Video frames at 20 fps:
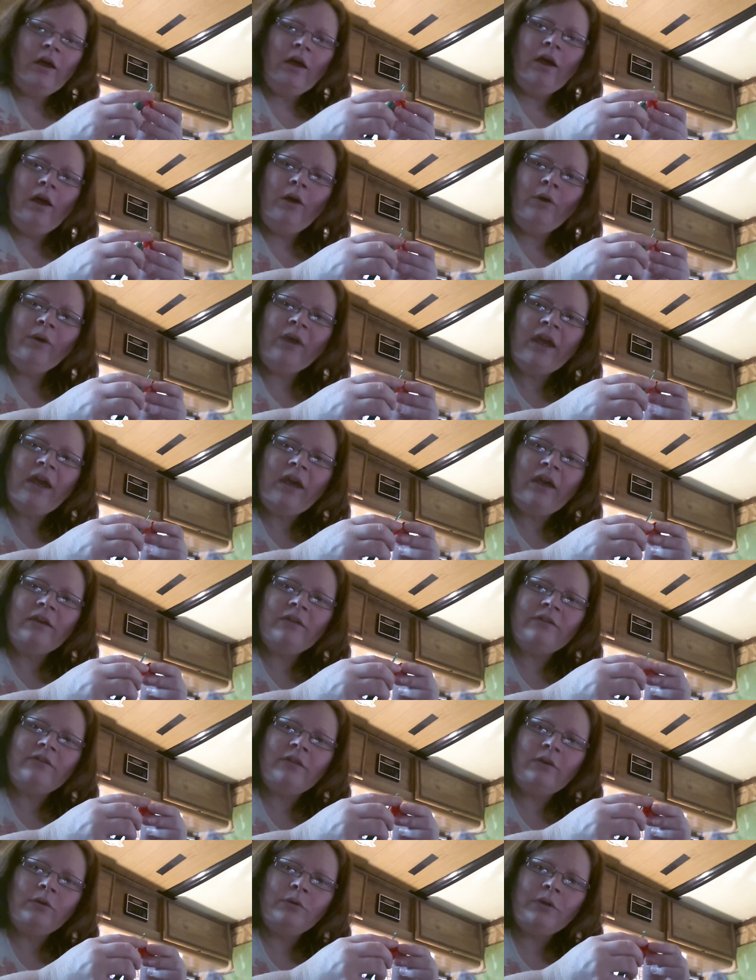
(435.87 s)
okay,
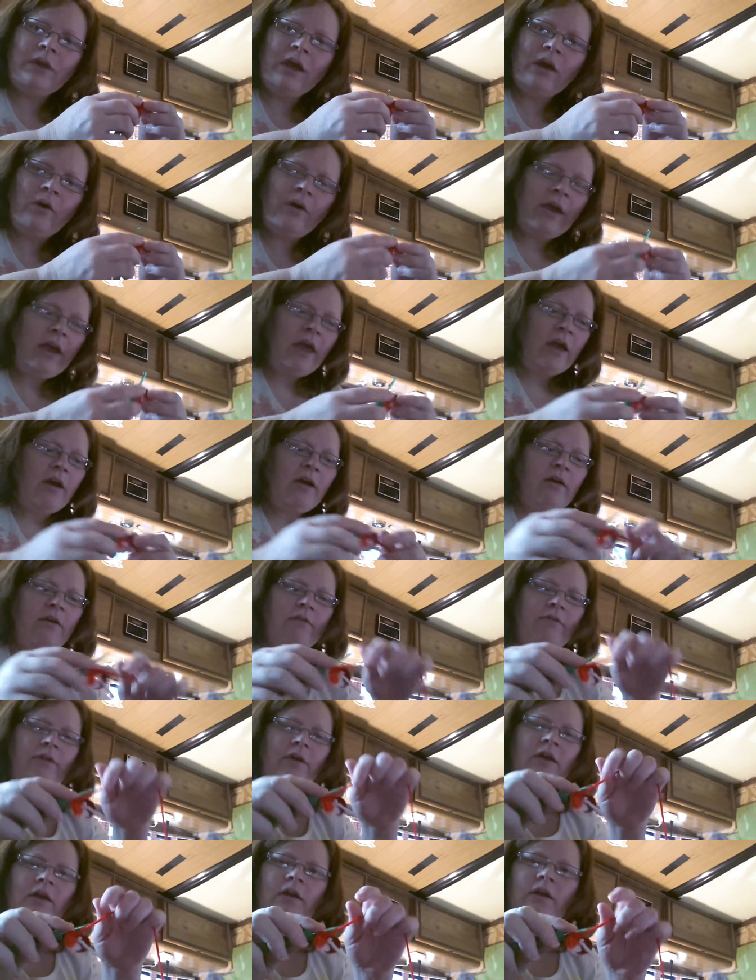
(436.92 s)
so now I
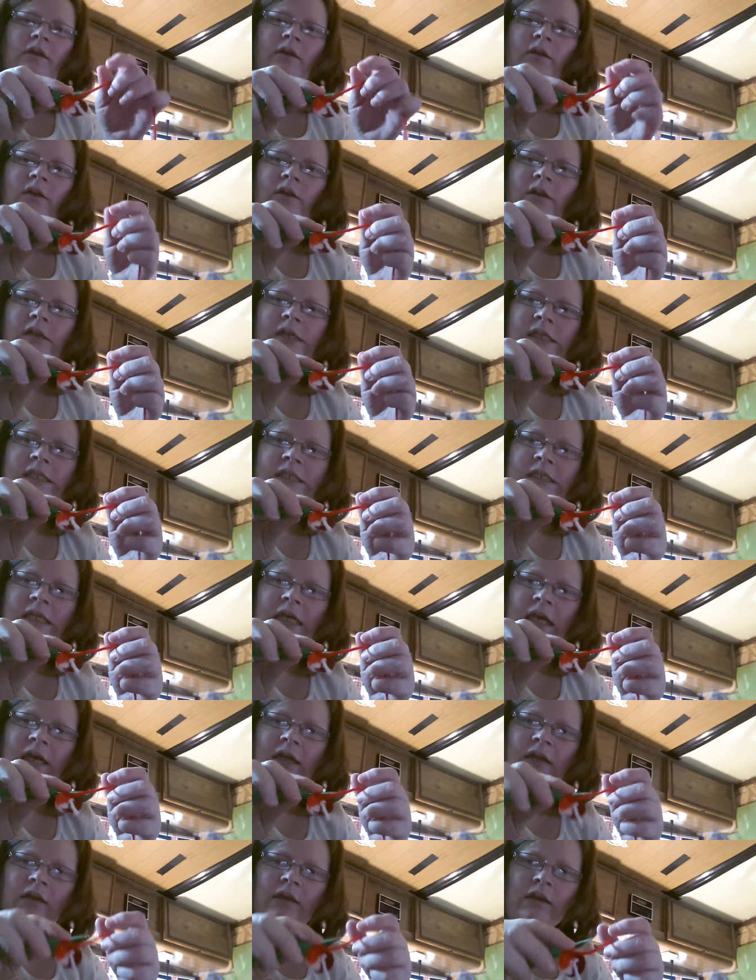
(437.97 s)
have
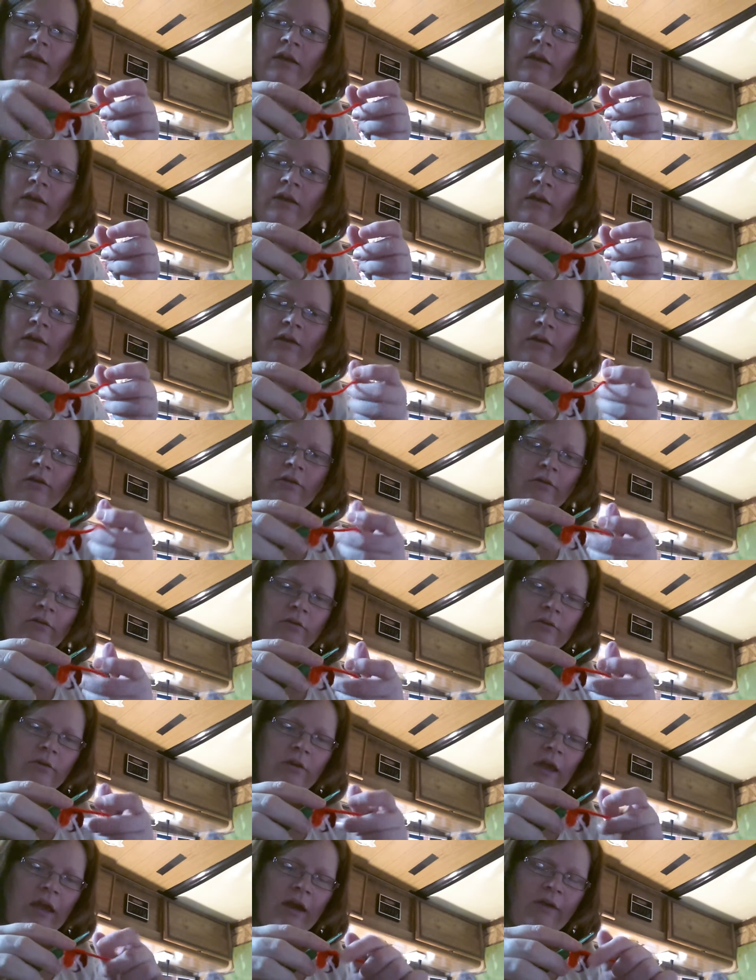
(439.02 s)
10
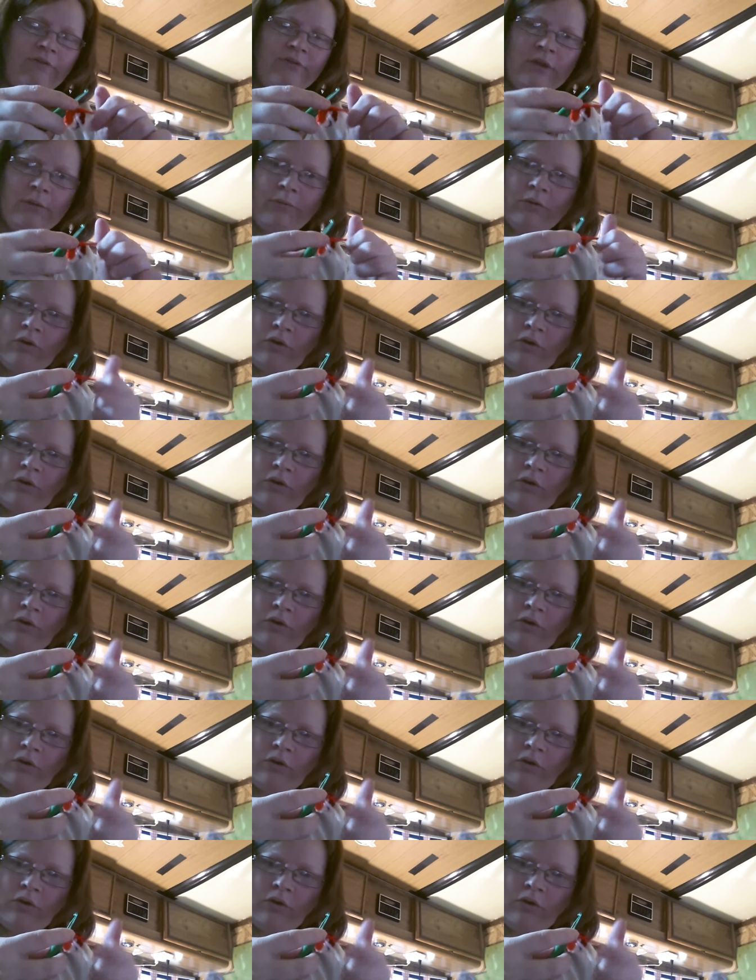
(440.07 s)
half double